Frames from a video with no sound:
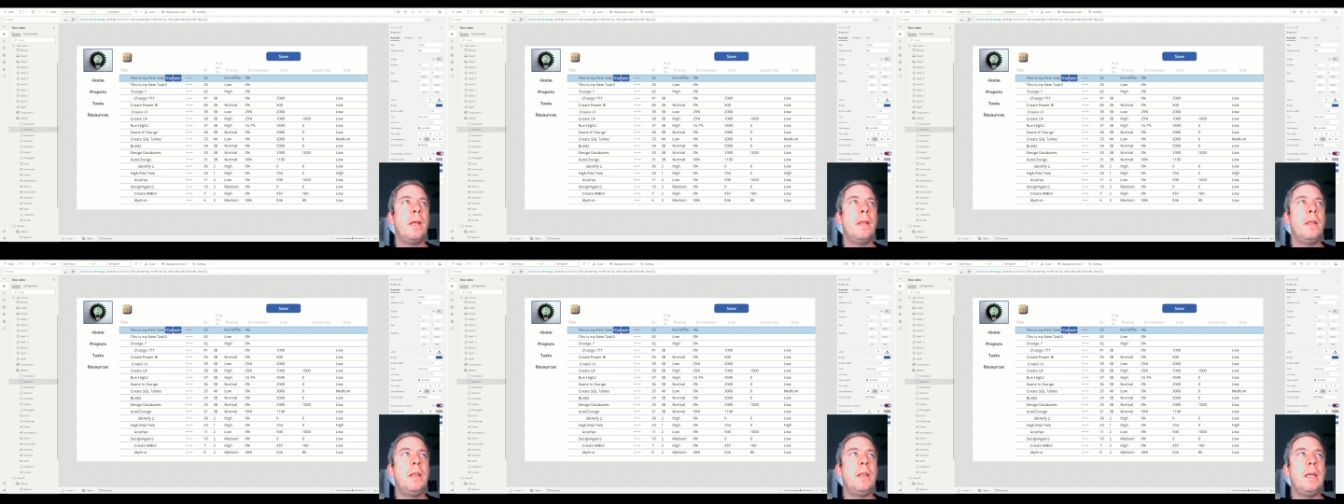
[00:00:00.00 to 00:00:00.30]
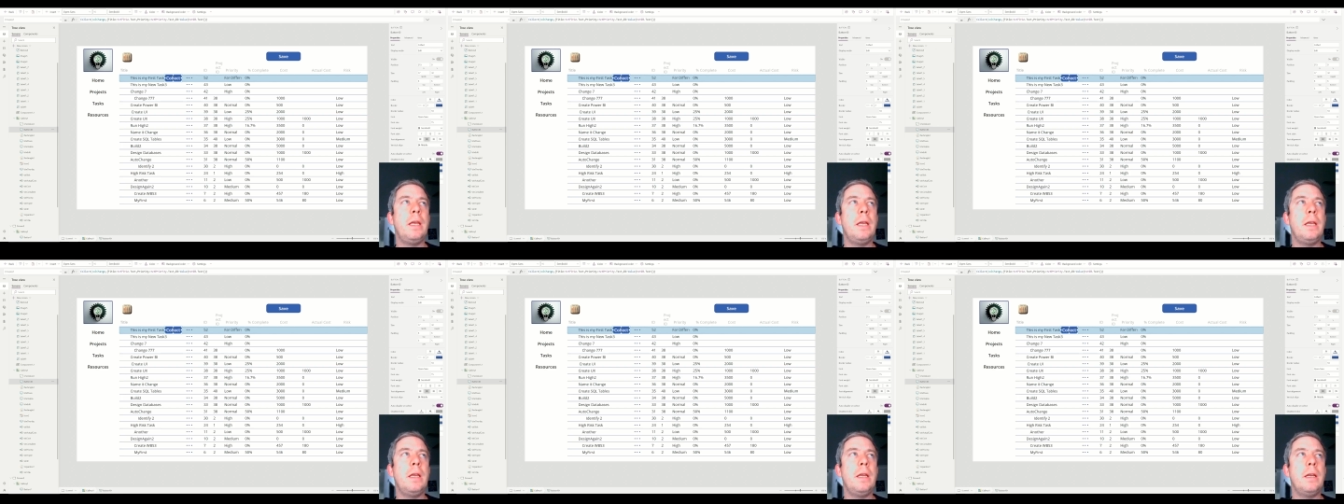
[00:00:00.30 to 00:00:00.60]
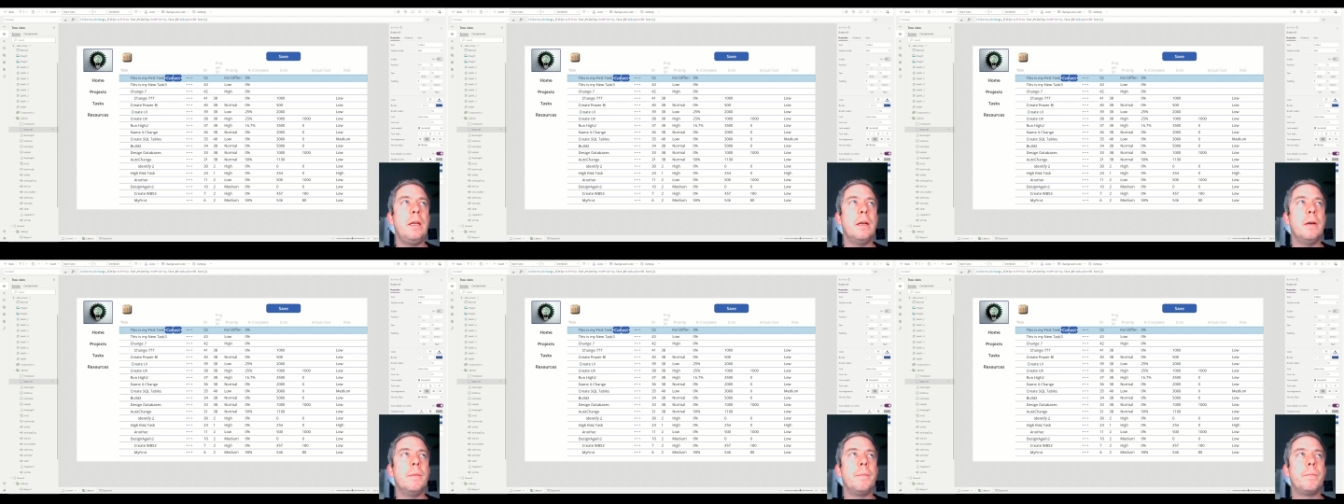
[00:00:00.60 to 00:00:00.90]

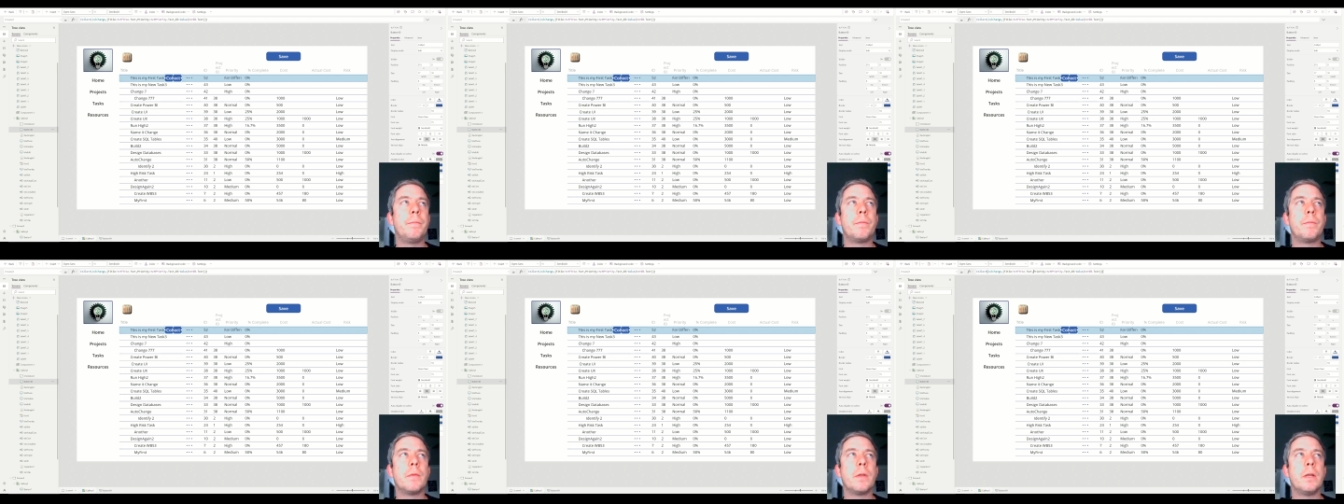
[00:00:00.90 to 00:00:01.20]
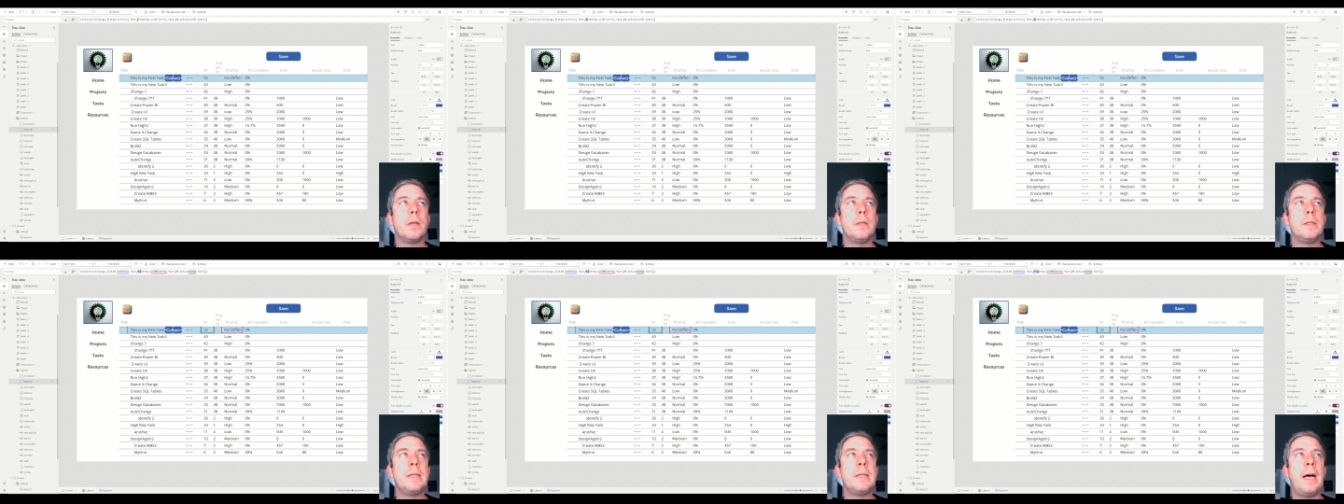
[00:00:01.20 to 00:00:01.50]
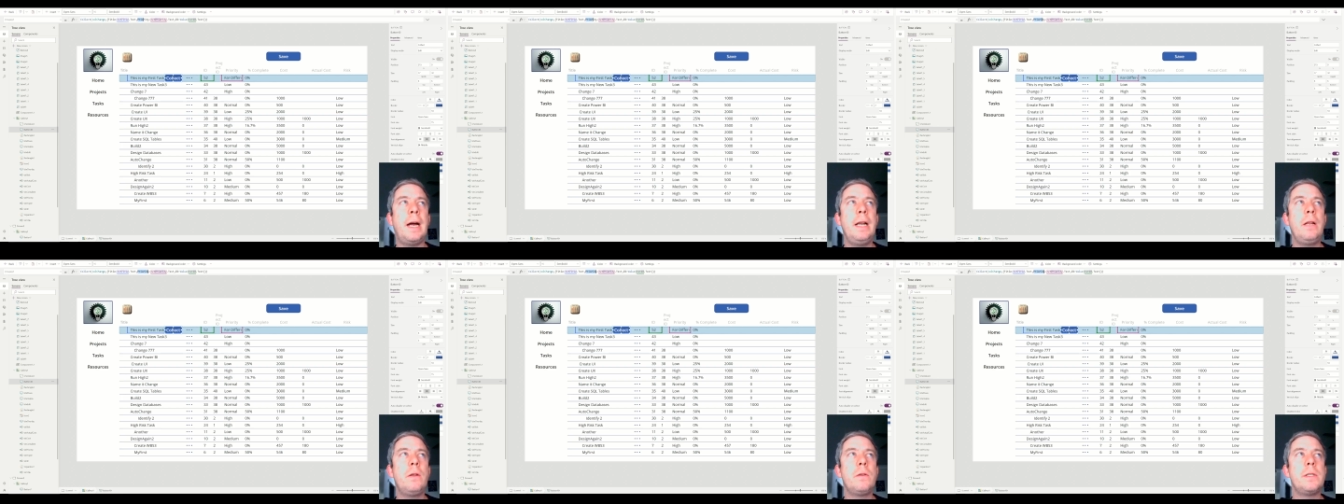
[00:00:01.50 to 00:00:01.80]
the
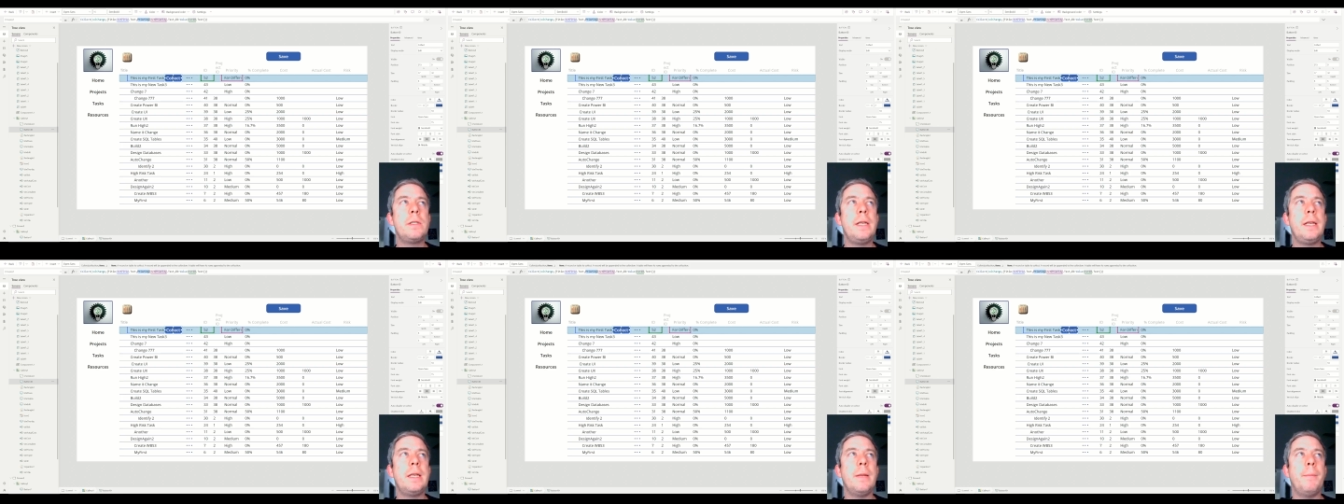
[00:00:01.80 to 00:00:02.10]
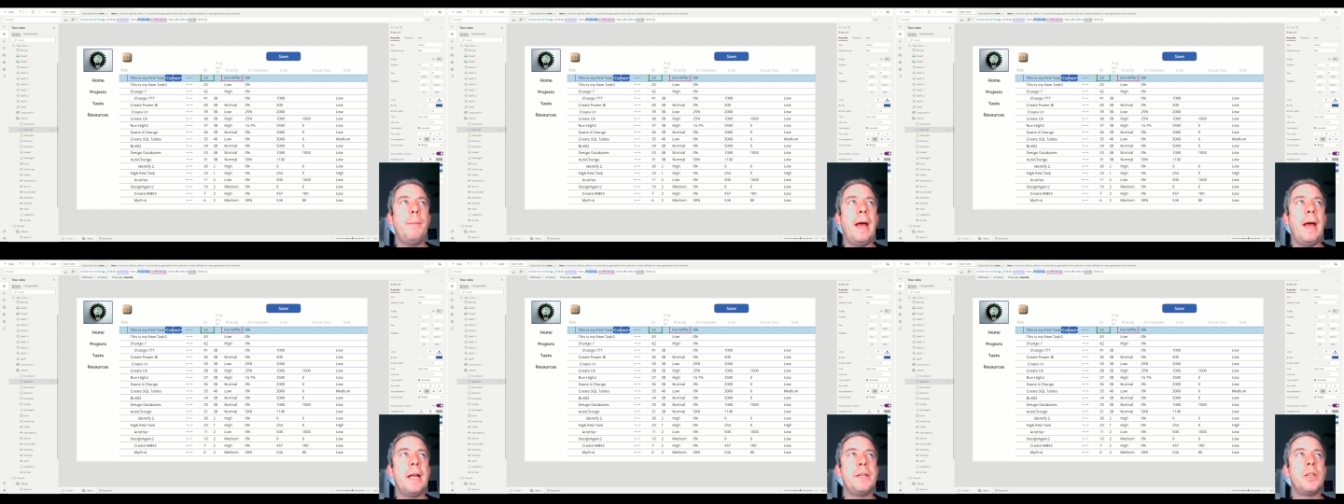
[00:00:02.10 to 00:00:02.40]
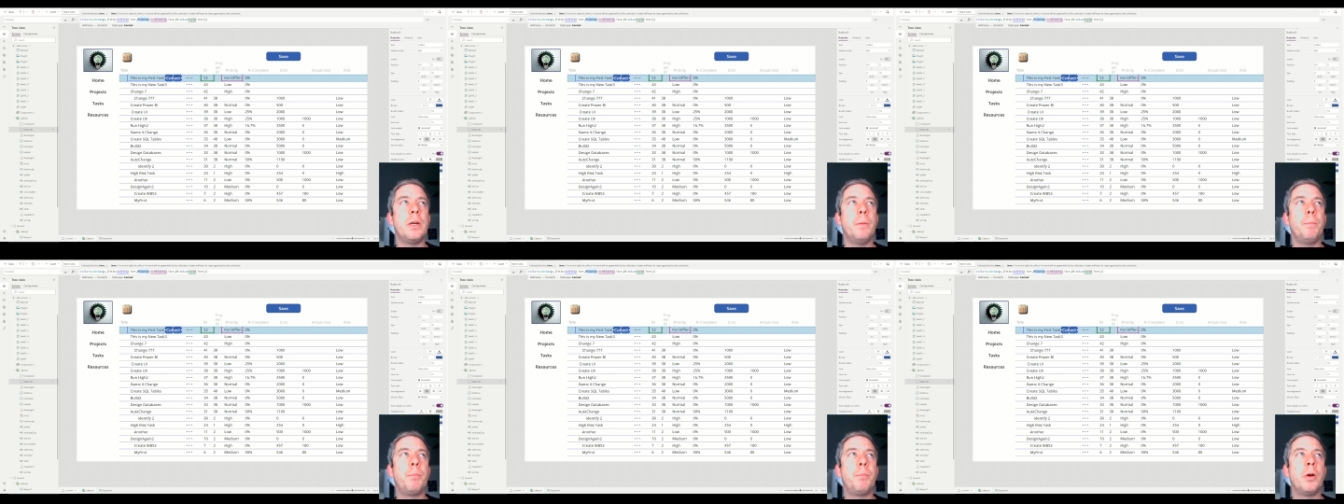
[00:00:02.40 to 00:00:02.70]
titles need to match
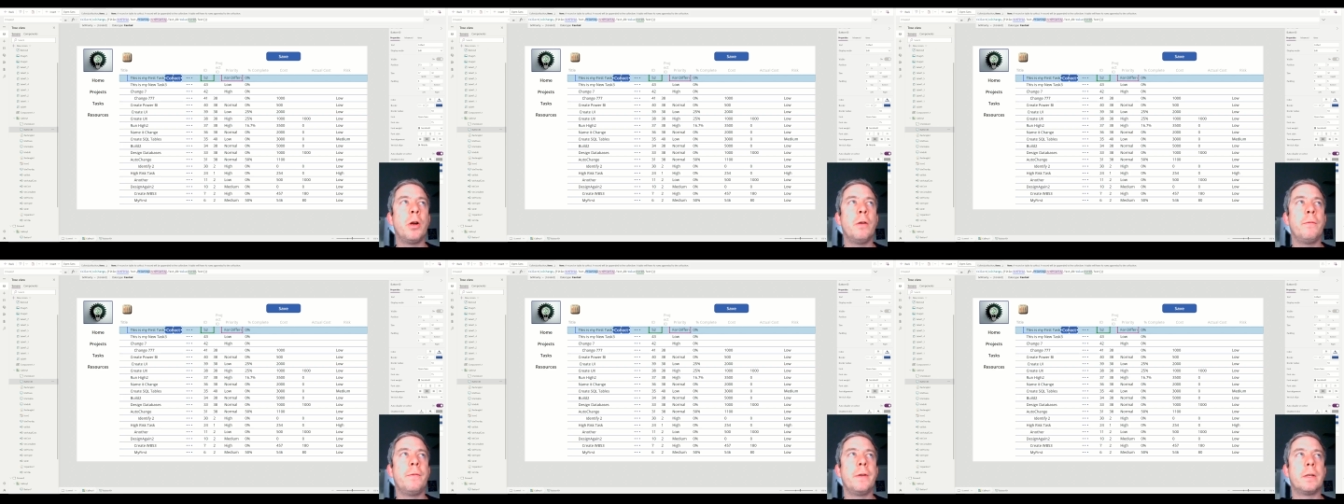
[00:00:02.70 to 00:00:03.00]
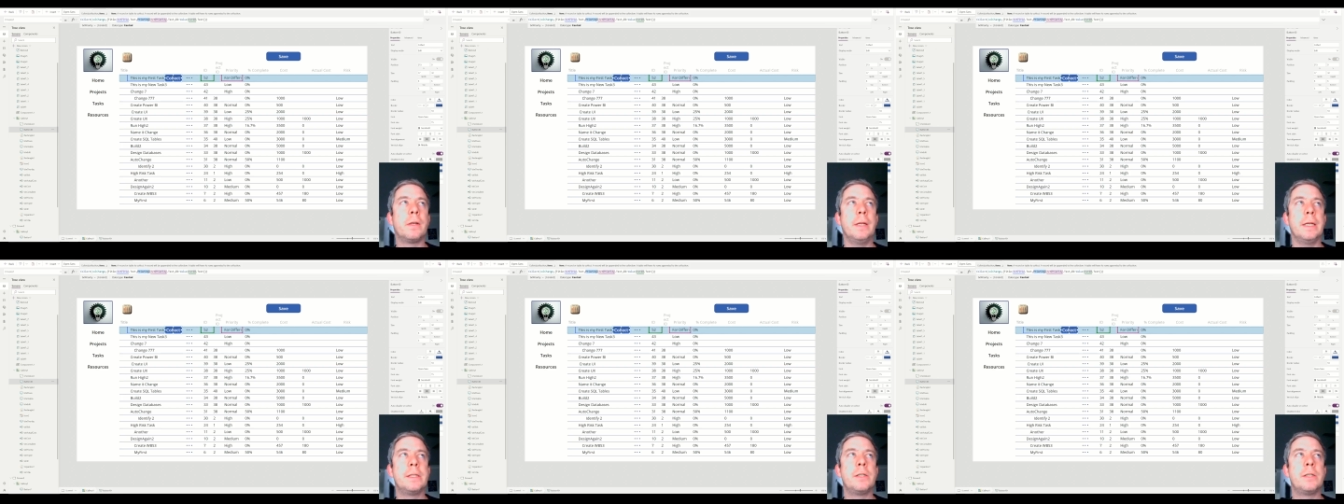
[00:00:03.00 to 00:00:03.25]
up perfectly.